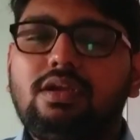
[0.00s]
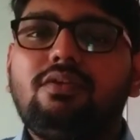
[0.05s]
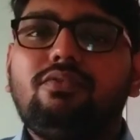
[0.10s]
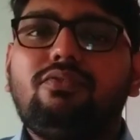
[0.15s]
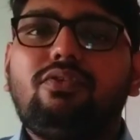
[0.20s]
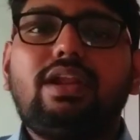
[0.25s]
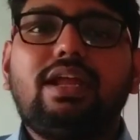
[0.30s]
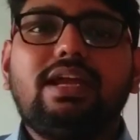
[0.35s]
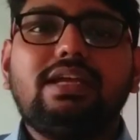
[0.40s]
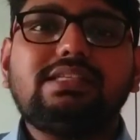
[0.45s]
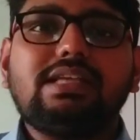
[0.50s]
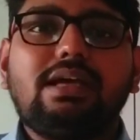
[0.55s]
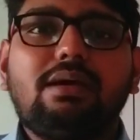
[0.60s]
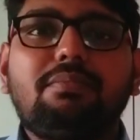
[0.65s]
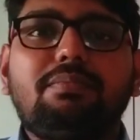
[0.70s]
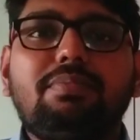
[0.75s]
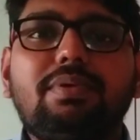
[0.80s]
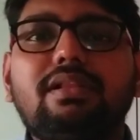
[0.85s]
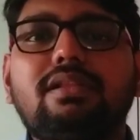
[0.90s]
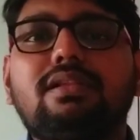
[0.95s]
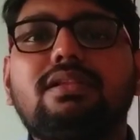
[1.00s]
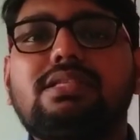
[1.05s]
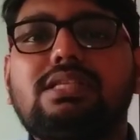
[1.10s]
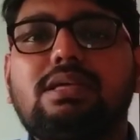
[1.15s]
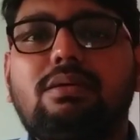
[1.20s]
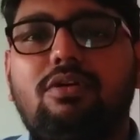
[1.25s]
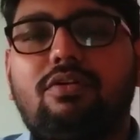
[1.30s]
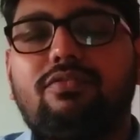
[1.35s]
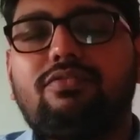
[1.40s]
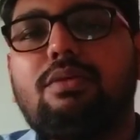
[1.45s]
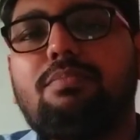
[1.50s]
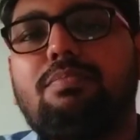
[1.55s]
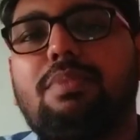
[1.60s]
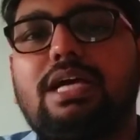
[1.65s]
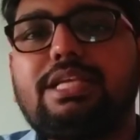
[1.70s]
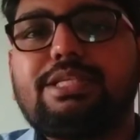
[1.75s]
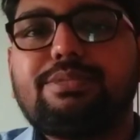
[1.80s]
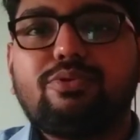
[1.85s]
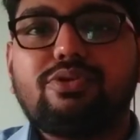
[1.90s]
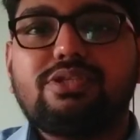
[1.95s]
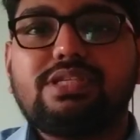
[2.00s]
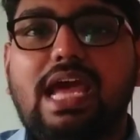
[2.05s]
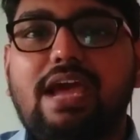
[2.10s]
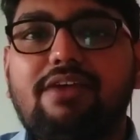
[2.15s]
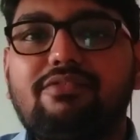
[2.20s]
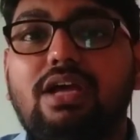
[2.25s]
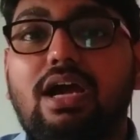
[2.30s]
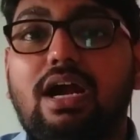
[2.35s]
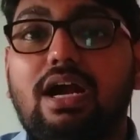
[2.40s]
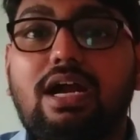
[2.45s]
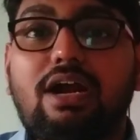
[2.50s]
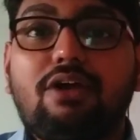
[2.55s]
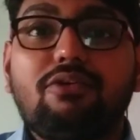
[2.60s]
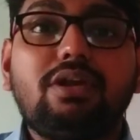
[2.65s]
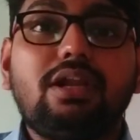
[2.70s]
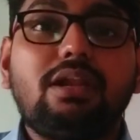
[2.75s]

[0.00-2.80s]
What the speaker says: For example, some of the passbooks have the account